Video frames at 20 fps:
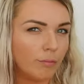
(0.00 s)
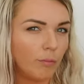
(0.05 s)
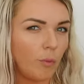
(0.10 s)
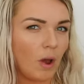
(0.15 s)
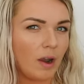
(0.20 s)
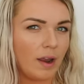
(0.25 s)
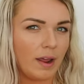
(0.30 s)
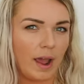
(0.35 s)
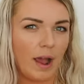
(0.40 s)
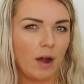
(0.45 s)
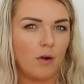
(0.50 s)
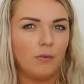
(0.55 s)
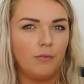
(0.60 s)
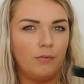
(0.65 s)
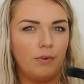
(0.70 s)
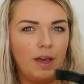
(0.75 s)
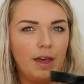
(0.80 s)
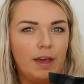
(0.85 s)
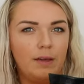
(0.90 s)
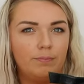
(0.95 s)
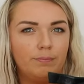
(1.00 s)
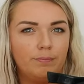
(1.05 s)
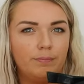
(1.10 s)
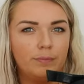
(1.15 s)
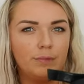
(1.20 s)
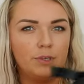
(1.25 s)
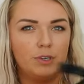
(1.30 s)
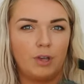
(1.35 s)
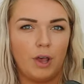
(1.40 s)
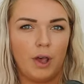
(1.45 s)
wedding outfit.
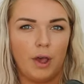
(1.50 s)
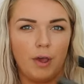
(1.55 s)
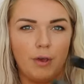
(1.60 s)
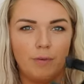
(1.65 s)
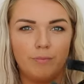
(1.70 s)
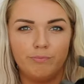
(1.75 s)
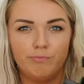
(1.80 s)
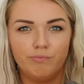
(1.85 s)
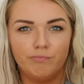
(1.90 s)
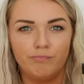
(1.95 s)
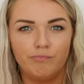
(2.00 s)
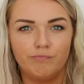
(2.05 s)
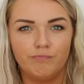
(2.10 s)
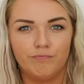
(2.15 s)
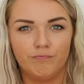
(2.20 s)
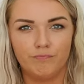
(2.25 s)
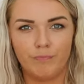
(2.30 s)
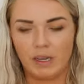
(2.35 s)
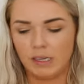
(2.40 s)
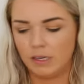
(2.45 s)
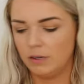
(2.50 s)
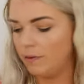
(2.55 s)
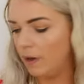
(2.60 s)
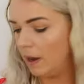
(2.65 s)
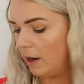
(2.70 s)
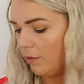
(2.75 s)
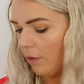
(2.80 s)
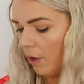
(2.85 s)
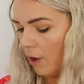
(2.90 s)
So, massive fan of